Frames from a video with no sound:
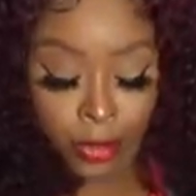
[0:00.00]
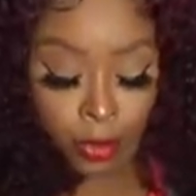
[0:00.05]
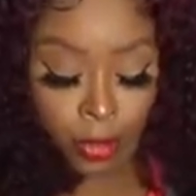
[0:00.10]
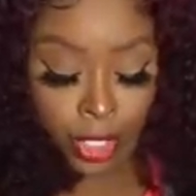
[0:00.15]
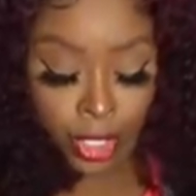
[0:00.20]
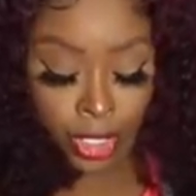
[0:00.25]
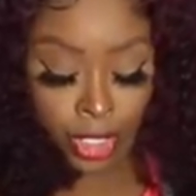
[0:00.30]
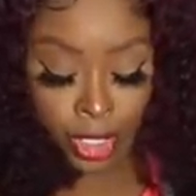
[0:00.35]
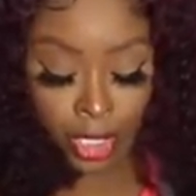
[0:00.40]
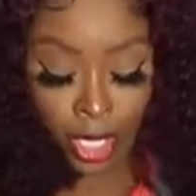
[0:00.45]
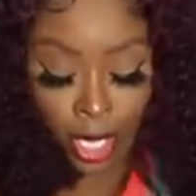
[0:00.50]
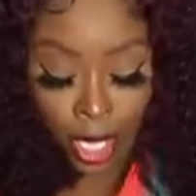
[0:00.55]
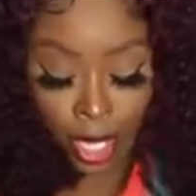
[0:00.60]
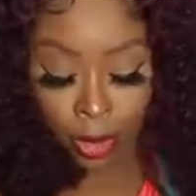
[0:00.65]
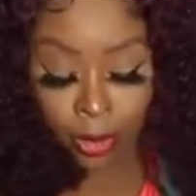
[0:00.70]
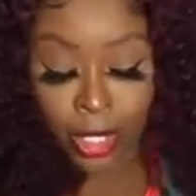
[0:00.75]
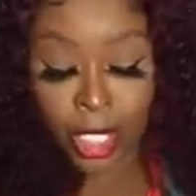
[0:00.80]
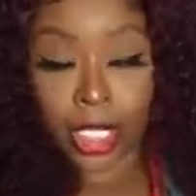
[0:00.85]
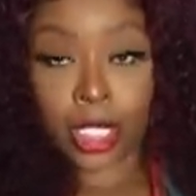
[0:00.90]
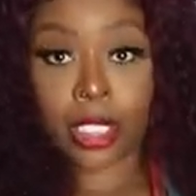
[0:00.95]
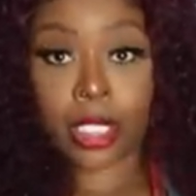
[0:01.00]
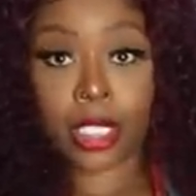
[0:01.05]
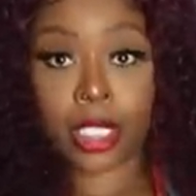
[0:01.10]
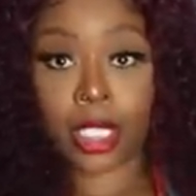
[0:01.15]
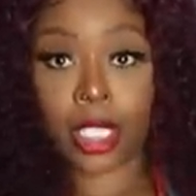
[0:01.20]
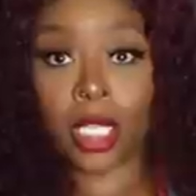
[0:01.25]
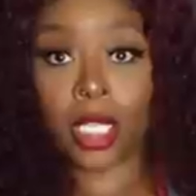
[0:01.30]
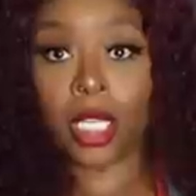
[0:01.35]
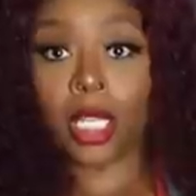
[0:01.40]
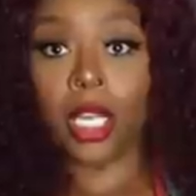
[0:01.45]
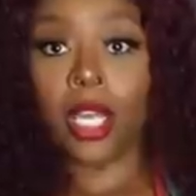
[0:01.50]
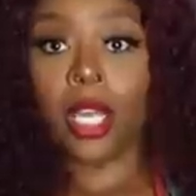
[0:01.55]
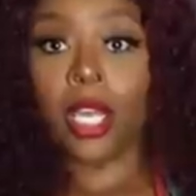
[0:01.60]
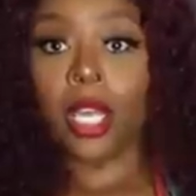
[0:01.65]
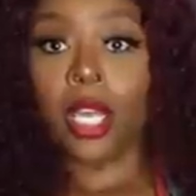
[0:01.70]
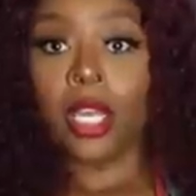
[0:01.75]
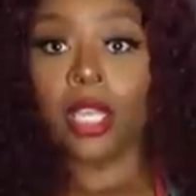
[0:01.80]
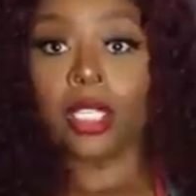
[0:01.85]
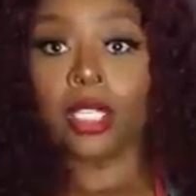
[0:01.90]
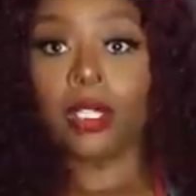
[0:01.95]
the one she already sent.
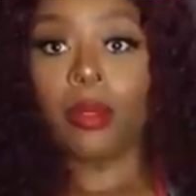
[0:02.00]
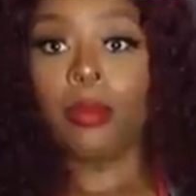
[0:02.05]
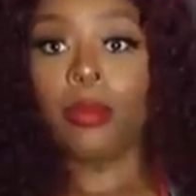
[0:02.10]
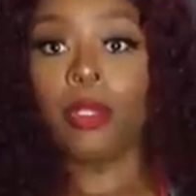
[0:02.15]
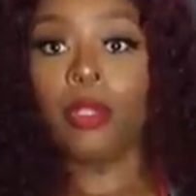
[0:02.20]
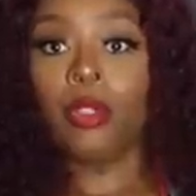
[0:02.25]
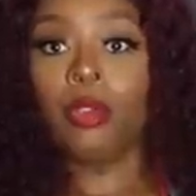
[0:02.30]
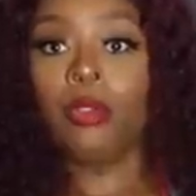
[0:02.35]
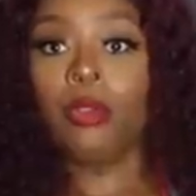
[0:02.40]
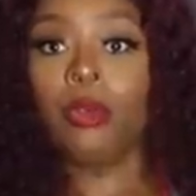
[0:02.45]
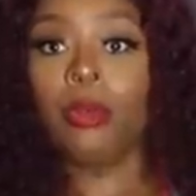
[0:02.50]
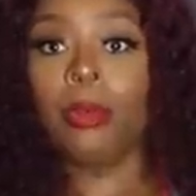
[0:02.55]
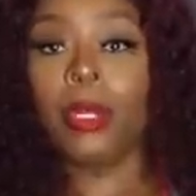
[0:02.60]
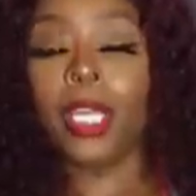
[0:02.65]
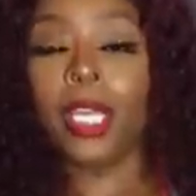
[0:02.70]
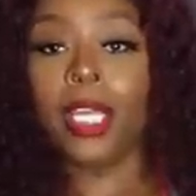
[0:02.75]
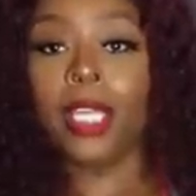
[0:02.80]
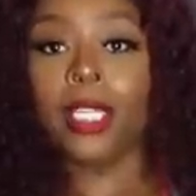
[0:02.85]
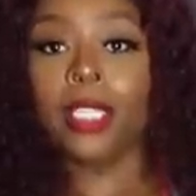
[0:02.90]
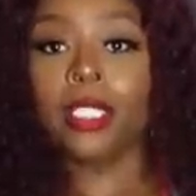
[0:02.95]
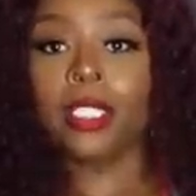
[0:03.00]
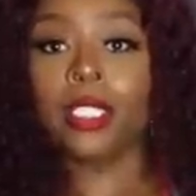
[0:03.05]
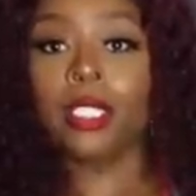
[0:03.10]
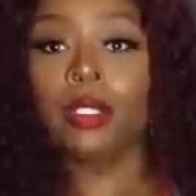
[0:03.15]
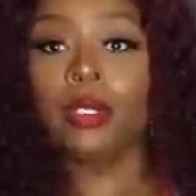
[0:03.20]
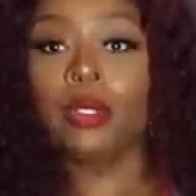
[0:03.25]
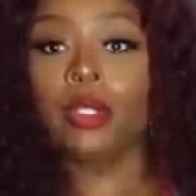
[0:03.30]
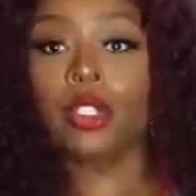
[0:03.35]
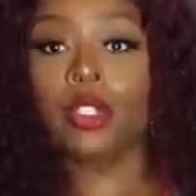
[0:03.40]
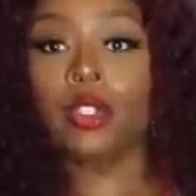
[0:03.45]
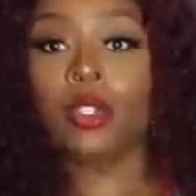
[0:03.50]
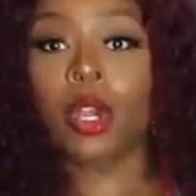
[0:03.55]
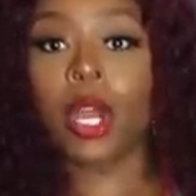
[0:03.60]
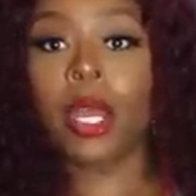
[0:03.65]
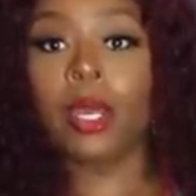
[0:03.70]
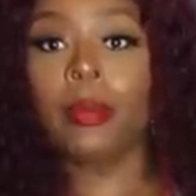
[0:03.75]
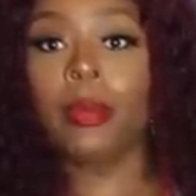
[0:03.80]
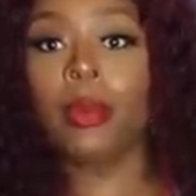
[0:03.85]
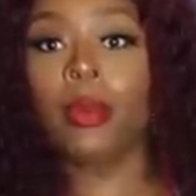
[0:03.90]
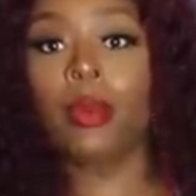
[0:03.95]
It's a beautiful pantsuit,
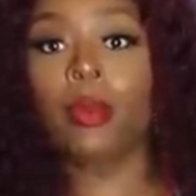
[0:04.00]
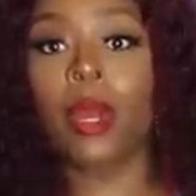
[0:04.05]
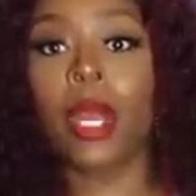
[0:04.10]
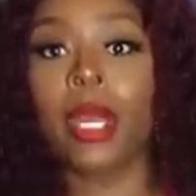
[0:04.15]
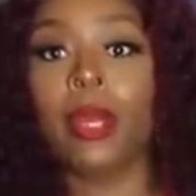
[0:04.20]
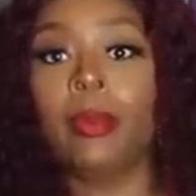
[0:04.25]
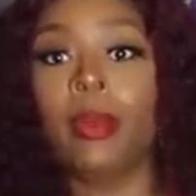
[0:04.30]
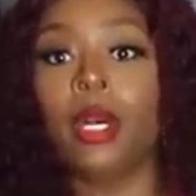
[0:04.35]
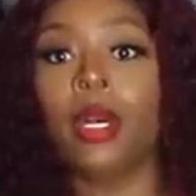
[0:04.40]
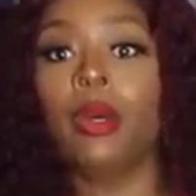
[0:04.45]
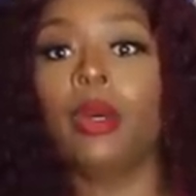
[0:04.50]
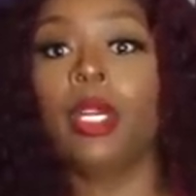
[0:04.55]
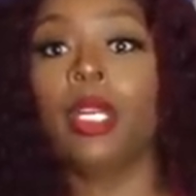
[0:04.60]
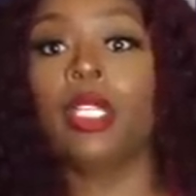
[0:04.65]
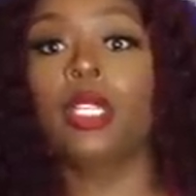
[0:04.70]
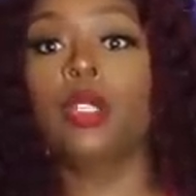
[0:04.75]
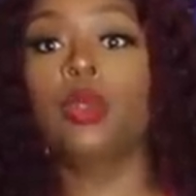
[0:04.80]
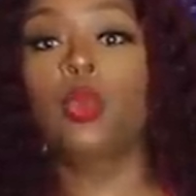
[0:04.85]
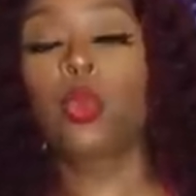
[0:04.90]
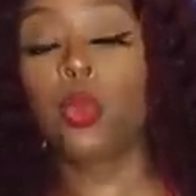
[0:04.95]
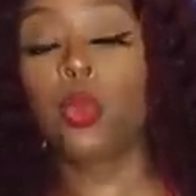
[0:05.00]
stripe, rainbow. It's